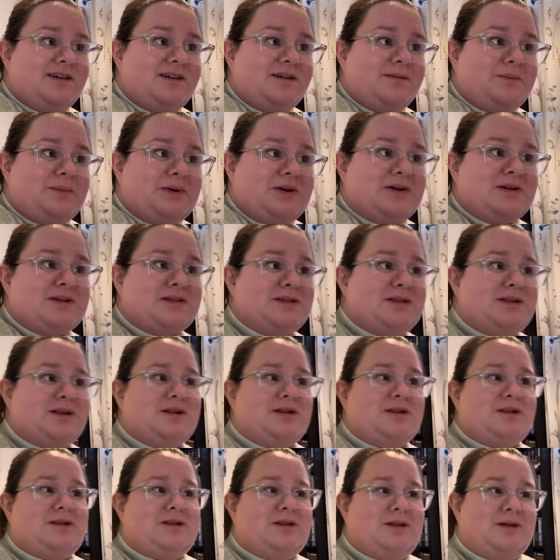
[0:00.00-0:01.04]
books
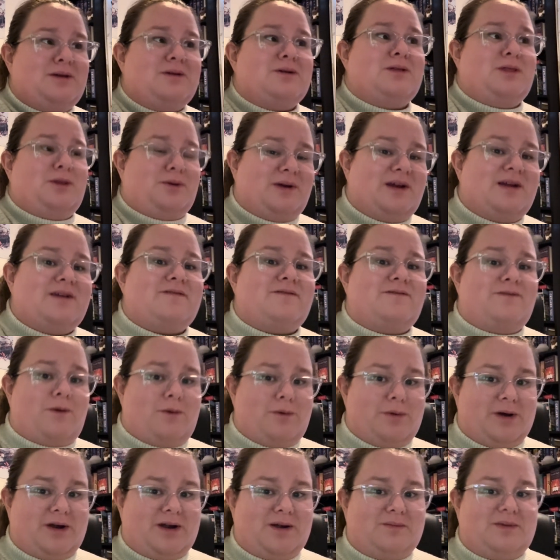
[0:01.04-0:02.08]
2, 3, and
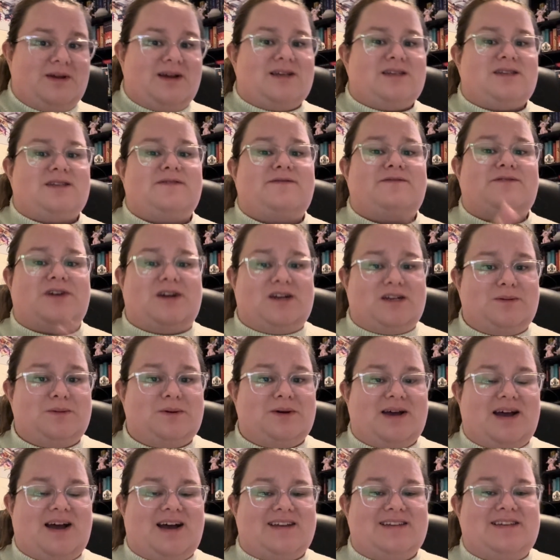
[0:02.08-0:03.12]
4 because the first
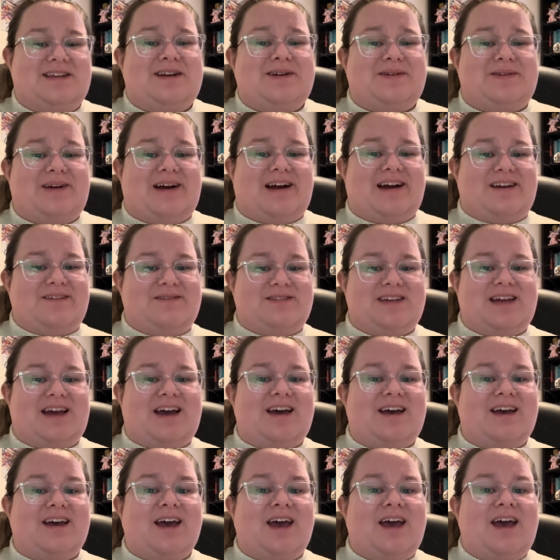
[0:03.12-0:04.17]
book hasn't arrived
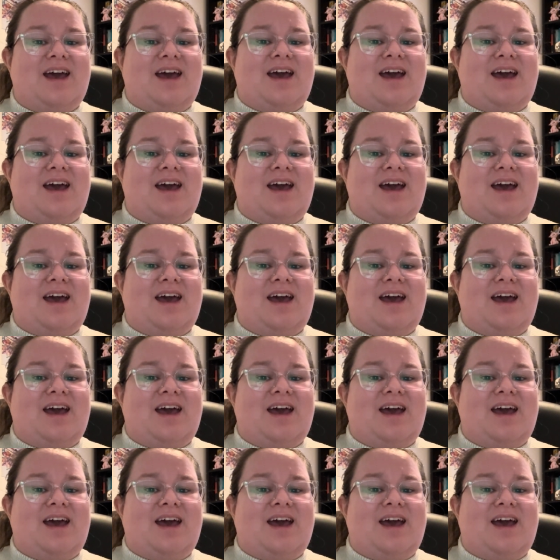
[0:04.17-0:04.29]
yet.